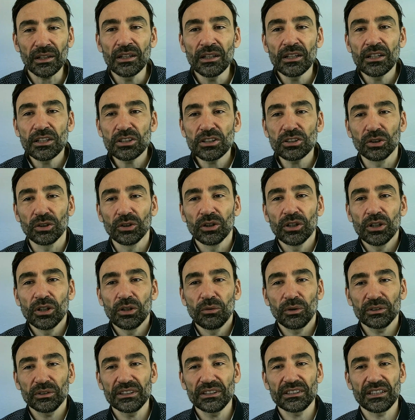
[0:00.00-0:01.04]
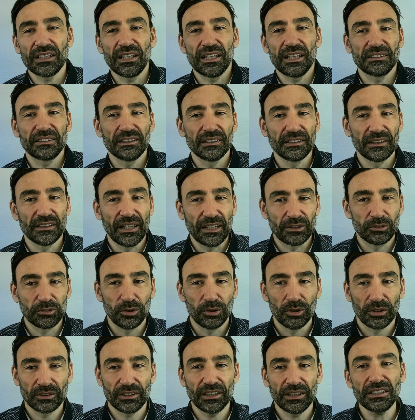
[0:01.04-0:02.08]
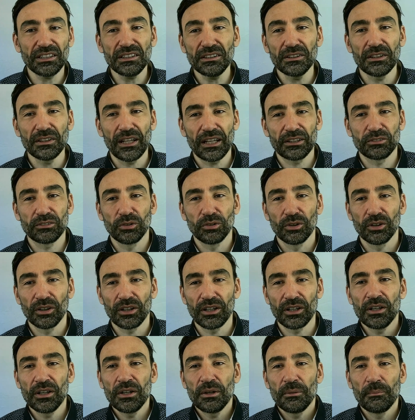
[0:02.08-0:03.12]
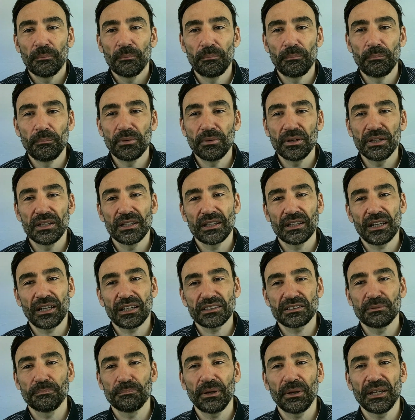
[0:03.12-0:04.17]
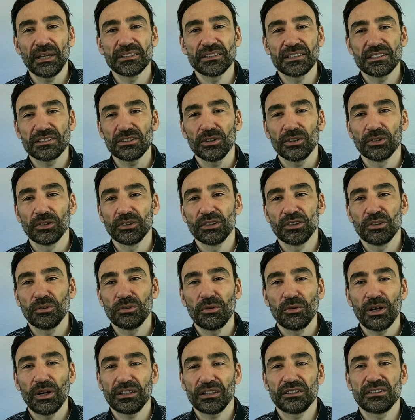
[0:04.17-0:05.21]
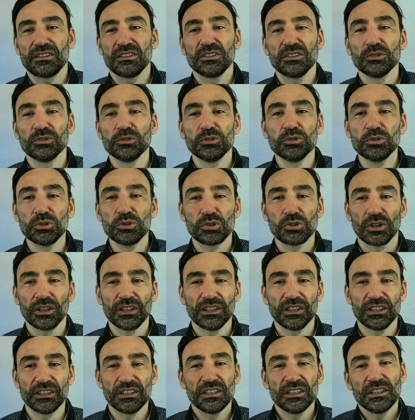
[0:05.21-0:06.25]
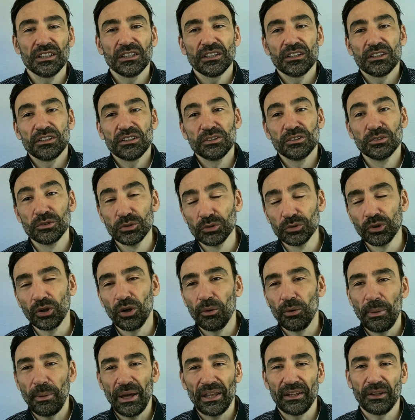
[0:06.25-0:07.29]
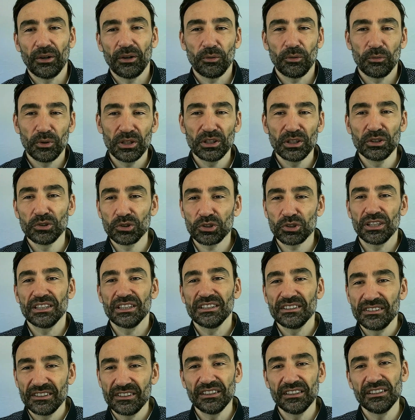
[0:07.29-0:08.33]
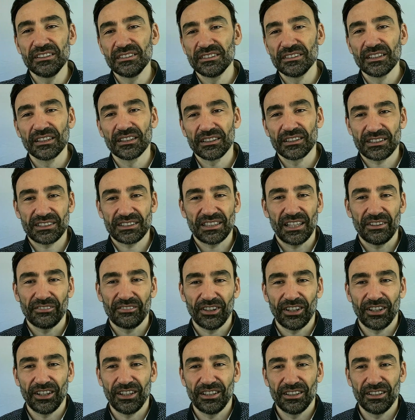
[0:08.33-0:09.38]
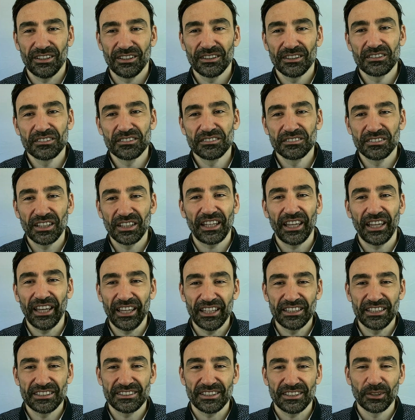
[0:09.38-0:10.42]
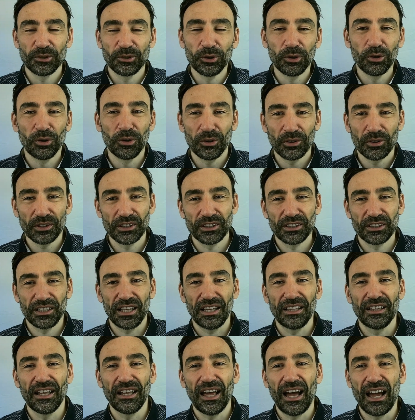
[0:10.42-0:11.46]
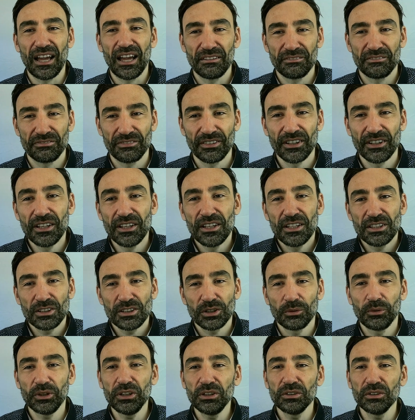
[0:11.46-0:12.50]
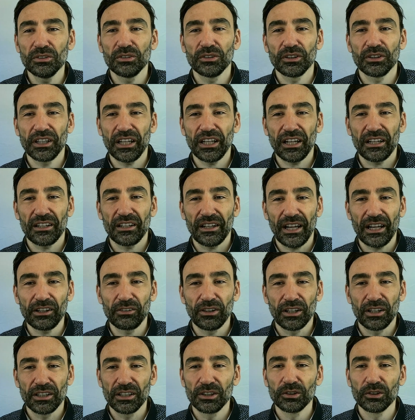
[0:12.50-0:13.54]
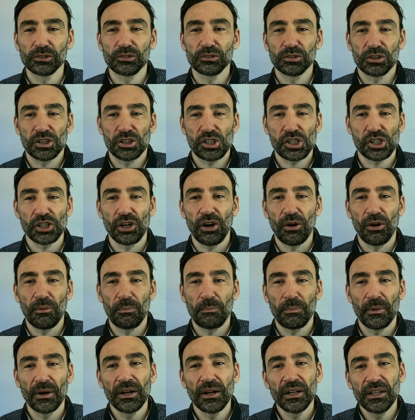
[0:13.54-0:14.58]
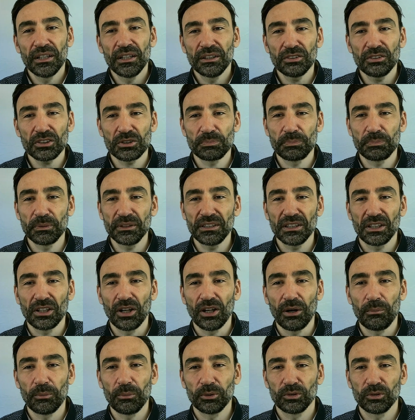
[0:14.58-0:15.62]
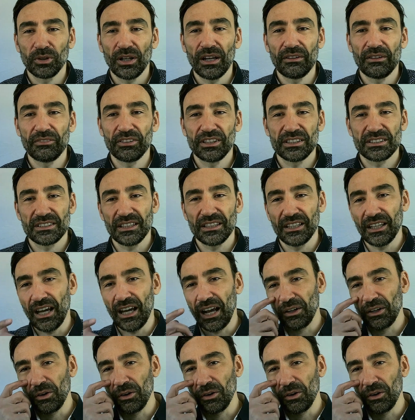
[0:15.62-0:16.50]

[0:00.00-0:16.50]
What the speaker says: So, what is the Lightning Network? The Lightning Network has a basis on what you usually do, or better, we usually did several decades ago in real life. So when you regularly go to a shop, it was pretty common to have, let's say, an